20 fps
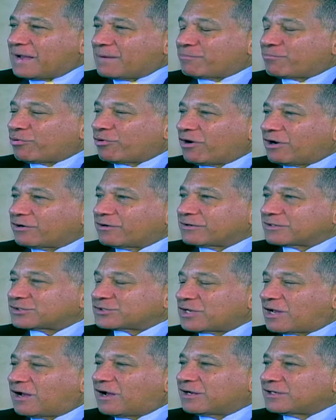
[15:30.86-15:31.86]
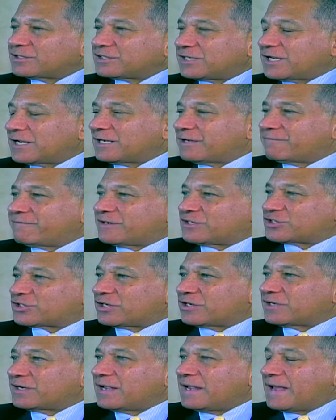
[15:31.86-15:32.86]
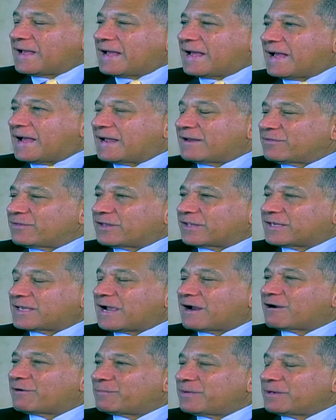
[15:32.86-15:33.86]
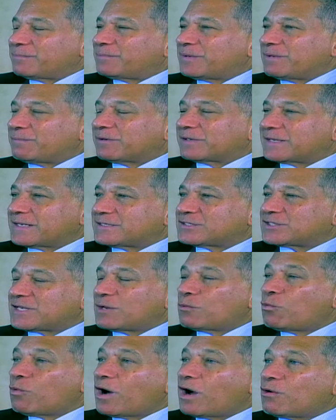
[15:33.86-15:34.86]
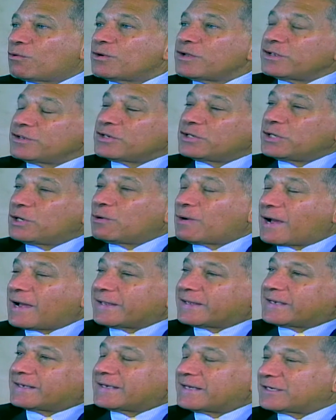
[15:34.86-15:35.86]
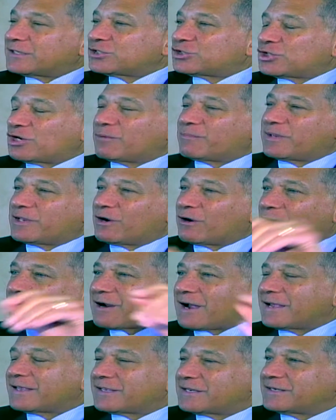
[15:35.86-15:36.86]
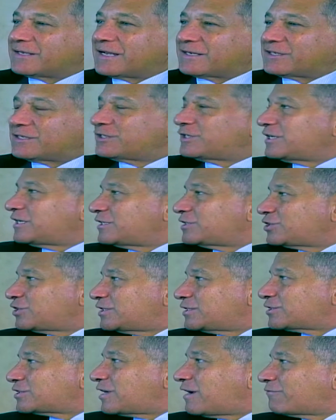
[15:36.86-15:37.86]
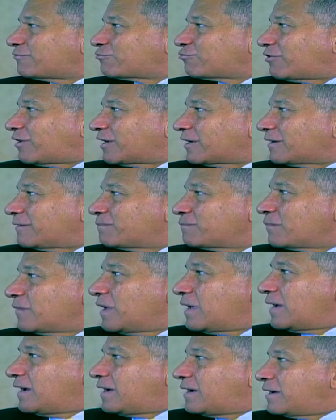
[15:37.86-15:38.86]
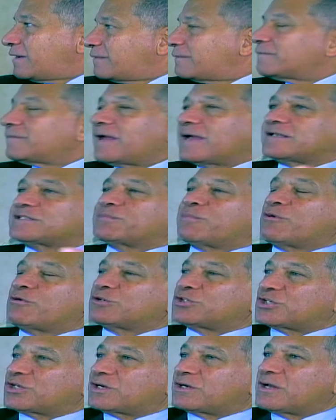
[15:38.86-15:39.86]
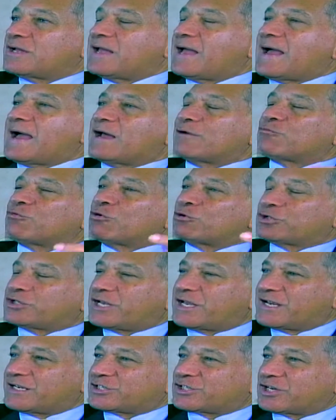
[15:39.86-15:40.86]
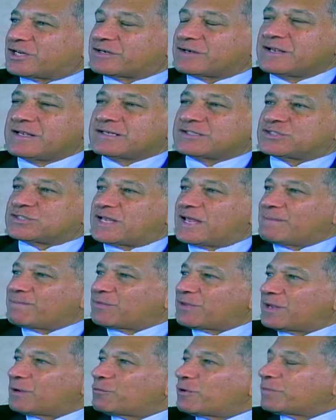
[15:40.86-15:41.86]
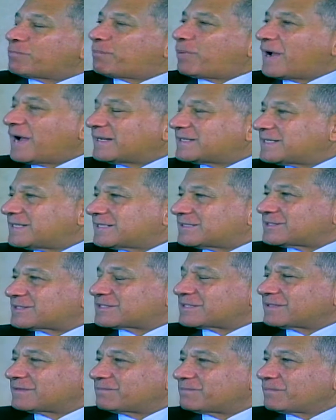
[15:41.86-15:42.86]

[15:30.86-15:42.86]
products on television, and the Caribbean people can say, wow, I can get a chubby or I can get a D&G soft drink. Exposure and rotation. Same thing with patties